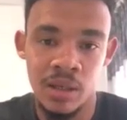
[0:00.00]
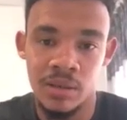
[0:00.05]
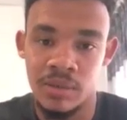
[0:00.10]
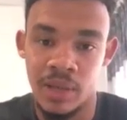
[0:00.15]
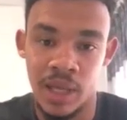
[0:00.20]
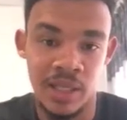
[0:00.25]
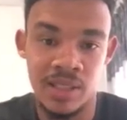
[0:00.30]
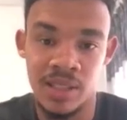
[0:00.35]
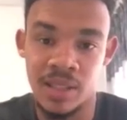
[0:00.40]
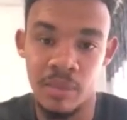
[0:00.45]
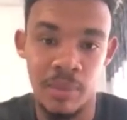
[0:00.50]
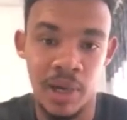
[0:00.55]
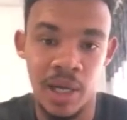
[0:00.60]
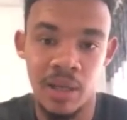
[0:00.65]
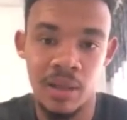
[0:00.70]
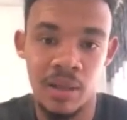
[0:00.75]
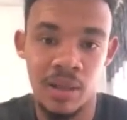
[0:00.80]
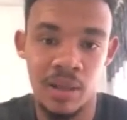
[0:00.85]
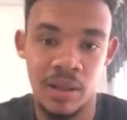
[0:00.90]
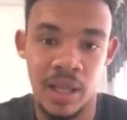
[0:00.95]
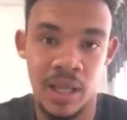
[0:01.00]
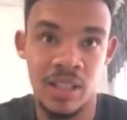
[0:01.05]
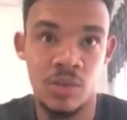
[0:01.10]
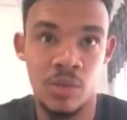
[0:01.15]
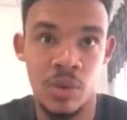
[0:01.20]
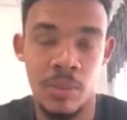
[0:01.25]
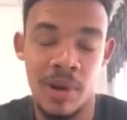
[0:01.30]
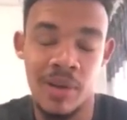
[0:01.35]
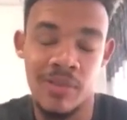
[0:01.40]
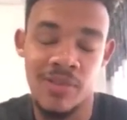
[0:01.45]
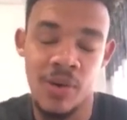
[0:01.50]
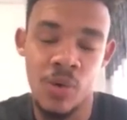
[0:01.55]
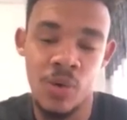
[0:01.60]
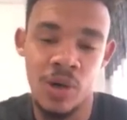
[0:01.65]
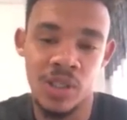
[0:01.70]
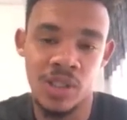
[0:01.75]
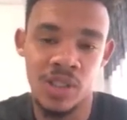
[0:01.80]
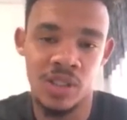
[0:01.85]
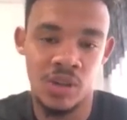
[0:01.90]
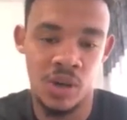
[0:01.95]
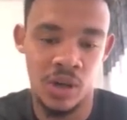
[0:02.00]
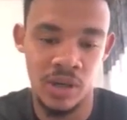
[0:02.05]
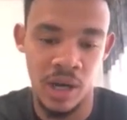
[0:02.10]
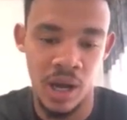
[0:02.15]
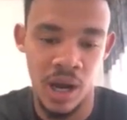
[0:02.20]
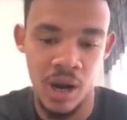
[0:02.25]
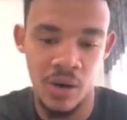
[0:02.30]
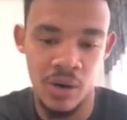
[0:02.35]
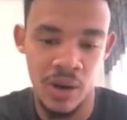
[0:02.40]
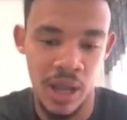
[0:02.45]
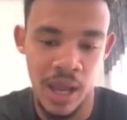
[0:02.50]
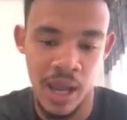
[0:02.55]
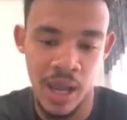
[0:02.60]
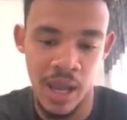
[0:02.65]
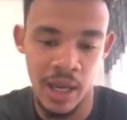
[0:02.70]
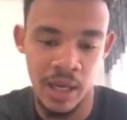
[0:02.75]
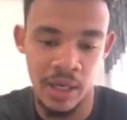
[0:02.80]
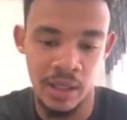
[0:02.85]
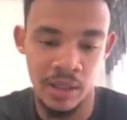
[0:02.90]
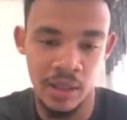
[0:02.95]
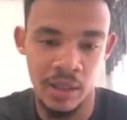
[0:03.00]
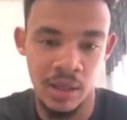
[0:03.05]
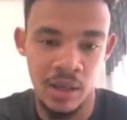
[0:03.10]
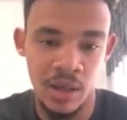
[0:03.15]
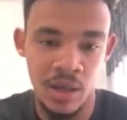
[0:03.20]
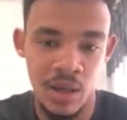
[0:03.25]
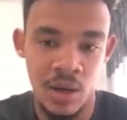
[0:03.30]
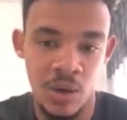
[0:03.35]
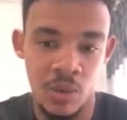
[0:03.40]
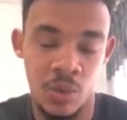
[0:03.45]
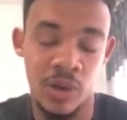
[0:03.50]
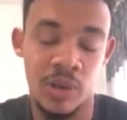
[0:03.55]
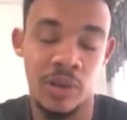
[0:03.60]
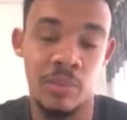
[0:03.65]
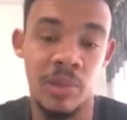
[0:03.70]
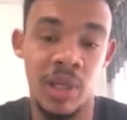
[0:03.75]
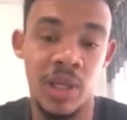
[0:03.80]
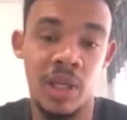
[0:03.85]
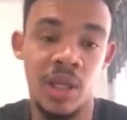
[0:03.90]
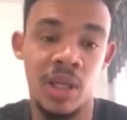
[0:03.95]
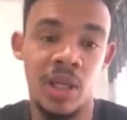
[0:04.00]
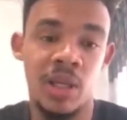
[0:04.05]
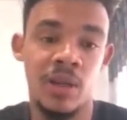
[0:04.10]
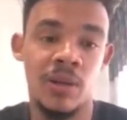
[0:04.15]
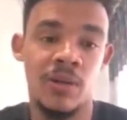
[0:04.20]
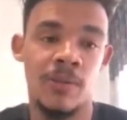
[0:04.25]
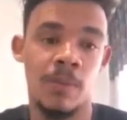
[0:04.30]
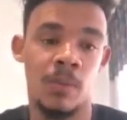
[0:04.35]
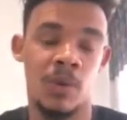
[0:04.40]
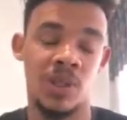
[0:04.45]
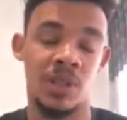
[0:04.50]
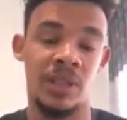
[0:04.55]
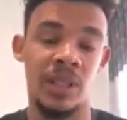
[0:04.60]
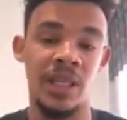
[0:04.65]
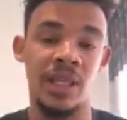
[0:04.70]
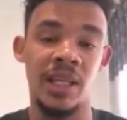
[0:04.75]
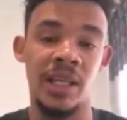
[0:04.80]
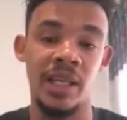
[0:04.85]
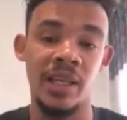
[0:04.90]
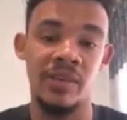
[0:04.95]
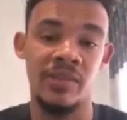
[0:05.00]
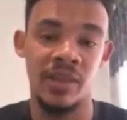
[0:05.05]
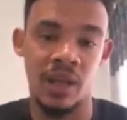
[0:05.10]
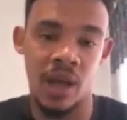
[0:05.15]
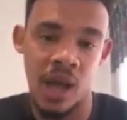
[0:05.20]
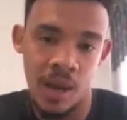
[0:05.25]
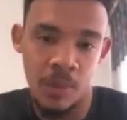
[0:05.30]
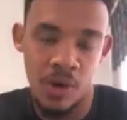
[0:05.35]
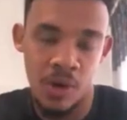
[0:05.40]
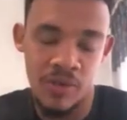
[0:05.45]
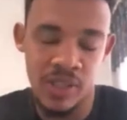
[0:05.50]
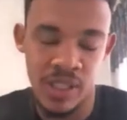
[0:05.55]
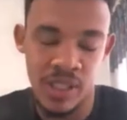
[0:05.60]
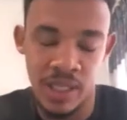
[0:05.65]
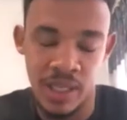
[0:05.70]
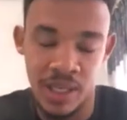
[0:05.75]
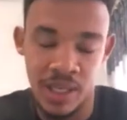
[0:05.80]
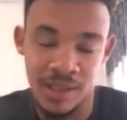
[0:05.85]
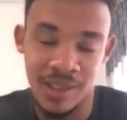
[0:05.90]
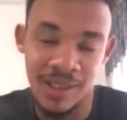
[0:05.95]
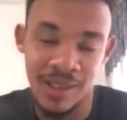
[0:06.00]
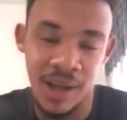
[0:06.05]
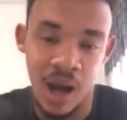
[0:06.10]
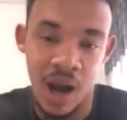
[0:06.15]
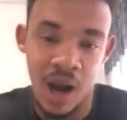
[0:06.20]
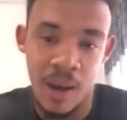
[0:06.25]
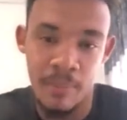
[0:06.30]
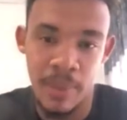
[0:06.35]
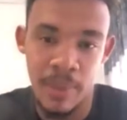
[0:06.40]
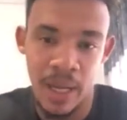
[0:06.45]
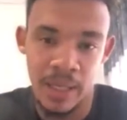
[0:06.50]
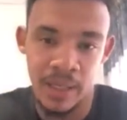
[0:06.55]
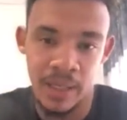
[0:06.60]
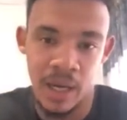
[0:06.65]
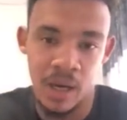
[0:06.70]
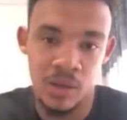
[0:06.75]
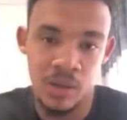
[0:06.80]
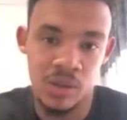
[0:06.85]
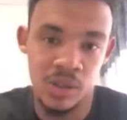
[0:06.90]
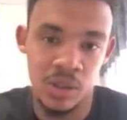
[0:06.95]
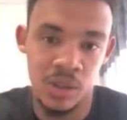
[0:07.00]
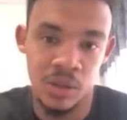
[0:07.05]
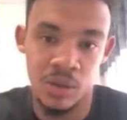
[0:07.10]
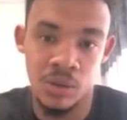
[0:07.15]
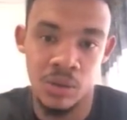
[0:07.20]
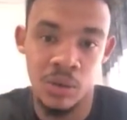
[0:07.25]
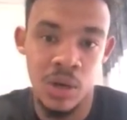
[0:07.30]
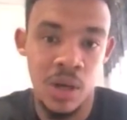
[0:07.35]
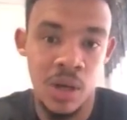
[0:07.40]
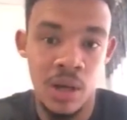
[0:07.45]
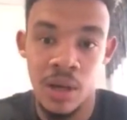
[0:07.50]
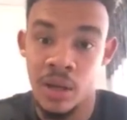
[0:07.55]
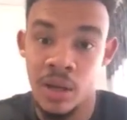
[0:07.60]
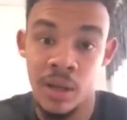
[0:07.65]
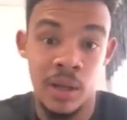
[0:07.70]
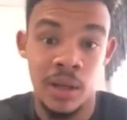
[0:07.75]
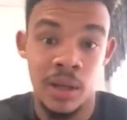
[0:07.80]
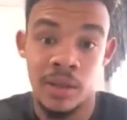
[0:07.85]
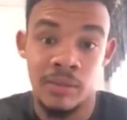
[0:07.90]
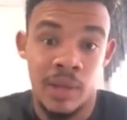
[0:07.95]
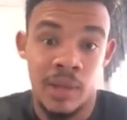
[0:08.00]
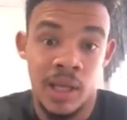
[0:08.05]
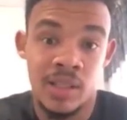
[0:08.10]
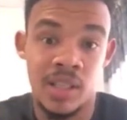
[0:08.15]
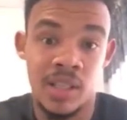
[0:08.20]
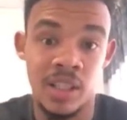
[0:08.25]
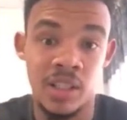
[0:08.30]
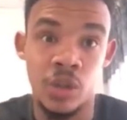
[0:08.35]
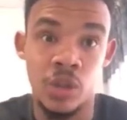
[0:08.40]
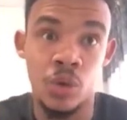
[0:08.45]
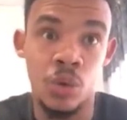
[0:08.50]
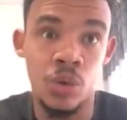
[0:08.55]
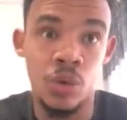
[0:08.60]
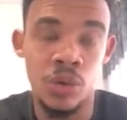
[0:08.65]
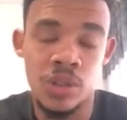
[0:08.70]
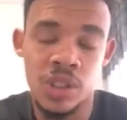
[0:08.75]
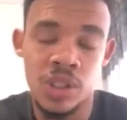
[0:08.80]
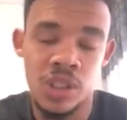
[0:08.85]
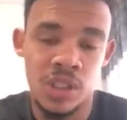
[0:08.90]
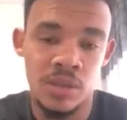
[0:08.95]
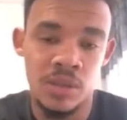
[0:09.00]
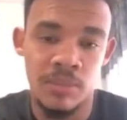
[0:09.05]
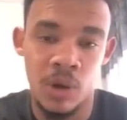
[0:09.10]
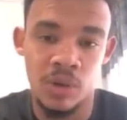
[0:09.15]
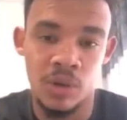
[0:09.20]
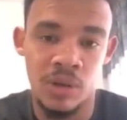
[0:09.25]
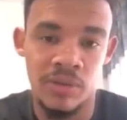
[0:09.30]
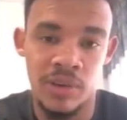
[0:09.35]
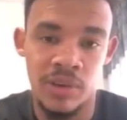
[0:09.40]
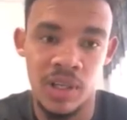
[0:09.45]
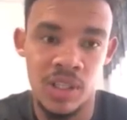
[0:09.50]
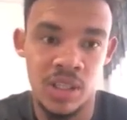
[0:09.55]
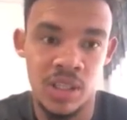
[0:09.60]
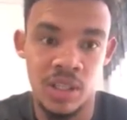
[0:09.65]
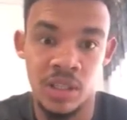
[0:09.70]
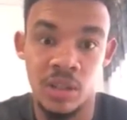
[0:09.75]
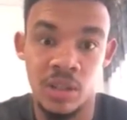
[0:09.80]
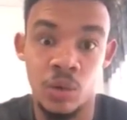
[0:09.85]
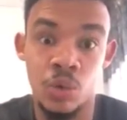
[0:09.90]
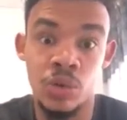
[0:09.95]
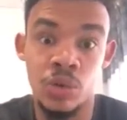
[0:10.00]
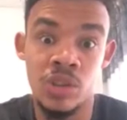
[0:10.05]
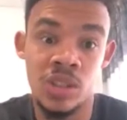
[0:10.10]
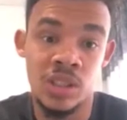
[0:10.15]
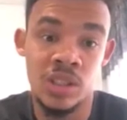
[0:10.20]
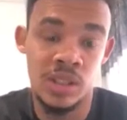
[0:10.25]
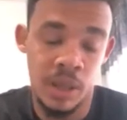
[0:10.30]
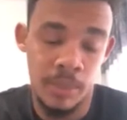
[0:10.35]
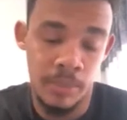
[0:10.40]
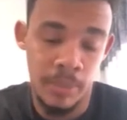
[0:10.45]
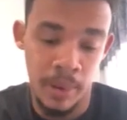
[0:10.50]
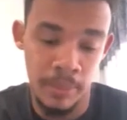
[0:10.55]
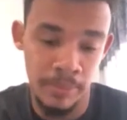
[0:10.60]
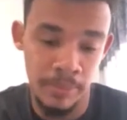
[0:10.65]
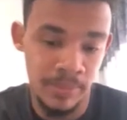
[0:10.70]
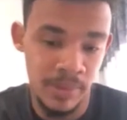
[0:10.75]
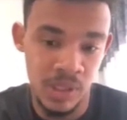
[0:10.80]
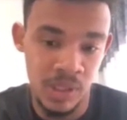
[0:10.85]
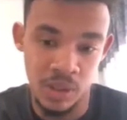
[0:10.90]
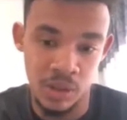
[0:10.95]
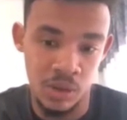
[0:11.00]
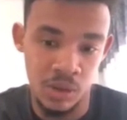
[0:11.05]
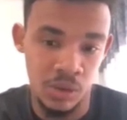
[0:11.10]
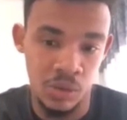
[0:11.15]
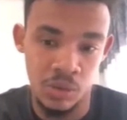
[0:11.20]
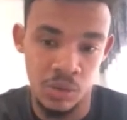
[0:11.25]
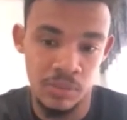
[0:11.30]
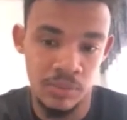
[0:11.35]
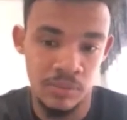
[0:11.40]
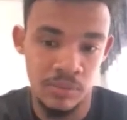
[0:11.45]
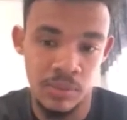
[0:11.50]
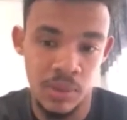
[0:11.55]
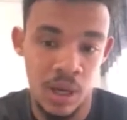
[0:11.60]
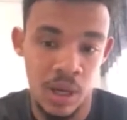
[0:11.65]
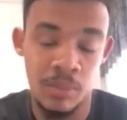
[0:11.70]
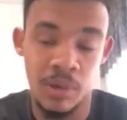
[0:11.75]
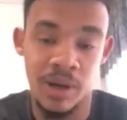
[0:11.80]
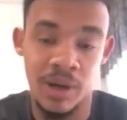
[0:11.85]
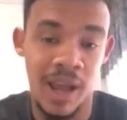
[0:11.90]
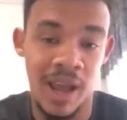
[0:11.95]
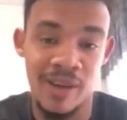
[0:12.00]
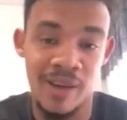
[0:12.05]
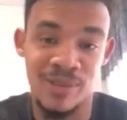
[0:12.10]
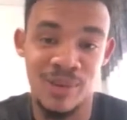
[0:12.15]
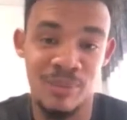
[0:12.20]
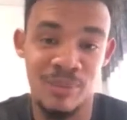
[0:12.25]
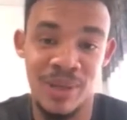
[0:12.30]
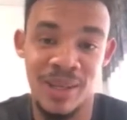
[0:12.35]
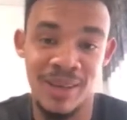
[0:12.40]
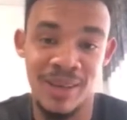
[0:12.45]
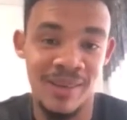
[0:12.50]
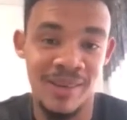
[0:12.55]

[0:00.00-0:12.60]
That's the main thing. That's where my focus is on now. And with me, with Dean leaving, I'm obviously getting the armband now. So that's a huge motivation, a huge step up. So mm-hmm. I'm gonna have to be.